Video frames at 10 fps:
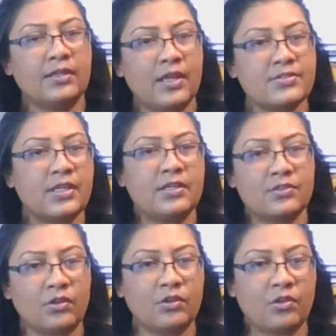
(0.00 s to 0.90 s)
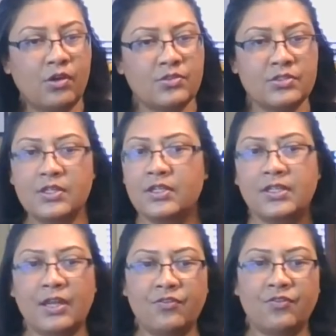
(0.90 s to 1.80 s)
They're saying it's gonna cost
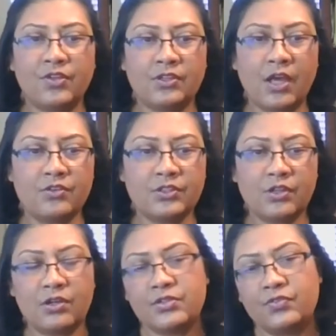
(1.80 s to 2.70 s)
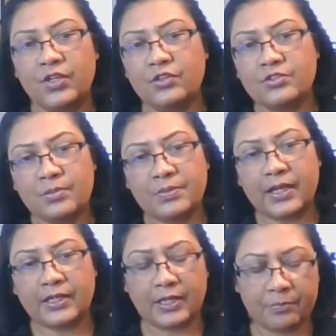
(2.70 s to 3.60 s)
ten, fifteen thousand dollars. We need to
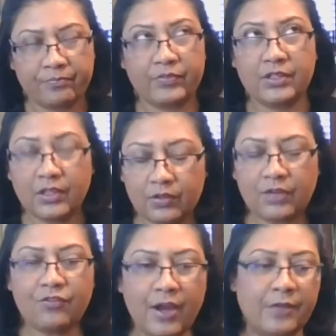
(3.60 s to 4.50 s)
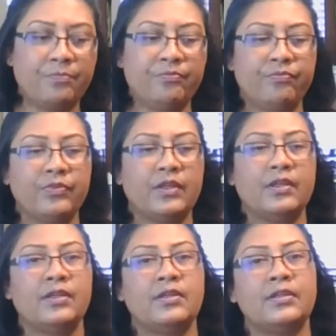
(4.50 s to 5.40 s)
subtract it. You say, okay, fine.
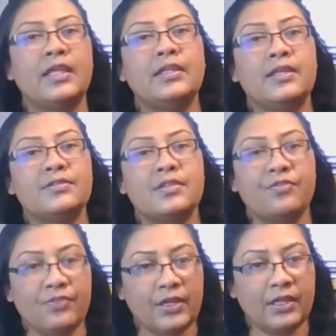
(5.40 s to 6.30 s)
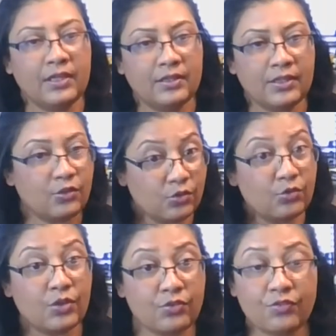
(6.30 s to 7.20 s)
Then there's a fee. They don't
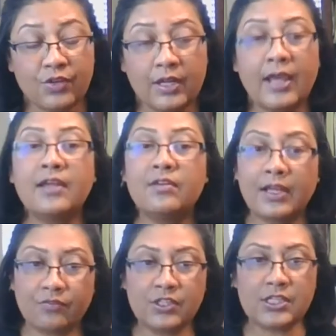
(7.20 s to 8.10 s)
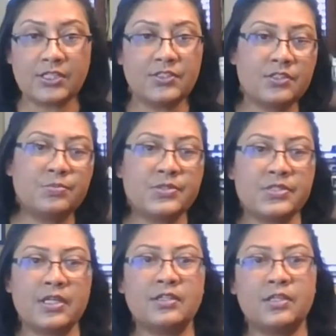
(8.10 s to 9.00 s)
do it for free, right? Like we charge six
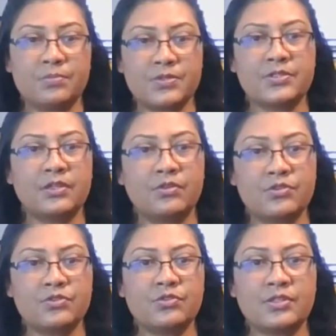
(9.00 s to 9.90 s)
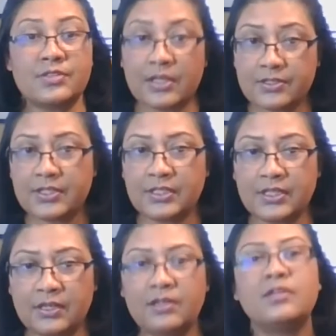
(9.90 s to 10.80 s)
percent, three percent goes to the seller's
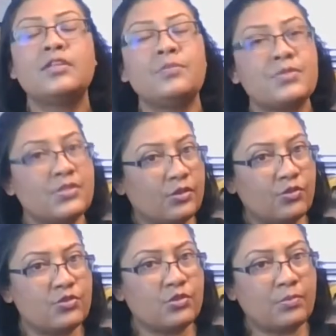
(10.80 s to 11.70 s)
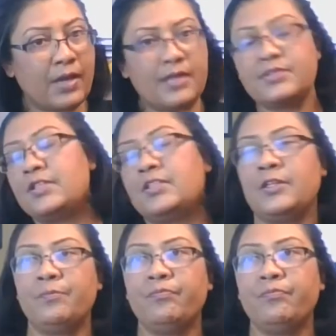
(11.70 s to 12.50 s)
agent, three percent goes to the buyer's agent.